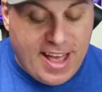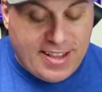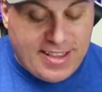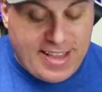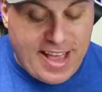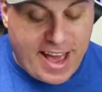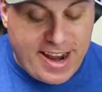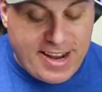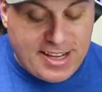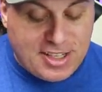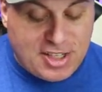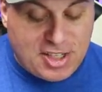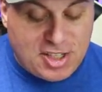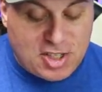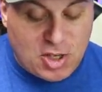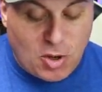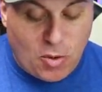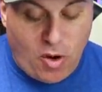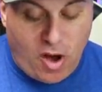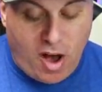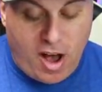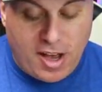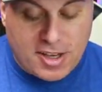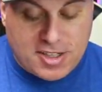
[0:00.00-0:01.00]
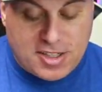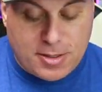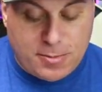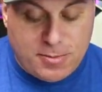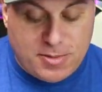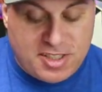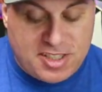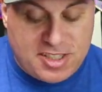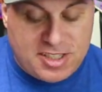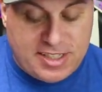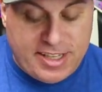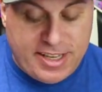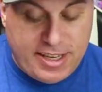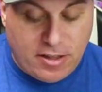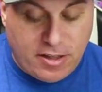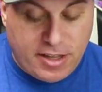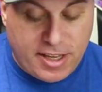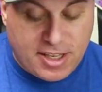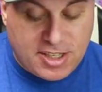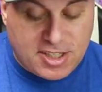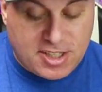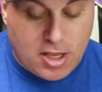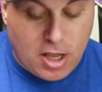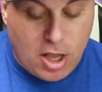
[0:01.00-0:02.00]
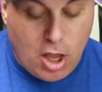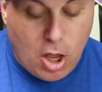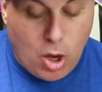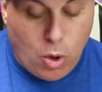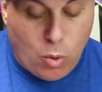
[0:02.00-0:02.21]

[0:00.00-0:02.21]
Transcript: That is so awesome. Steelix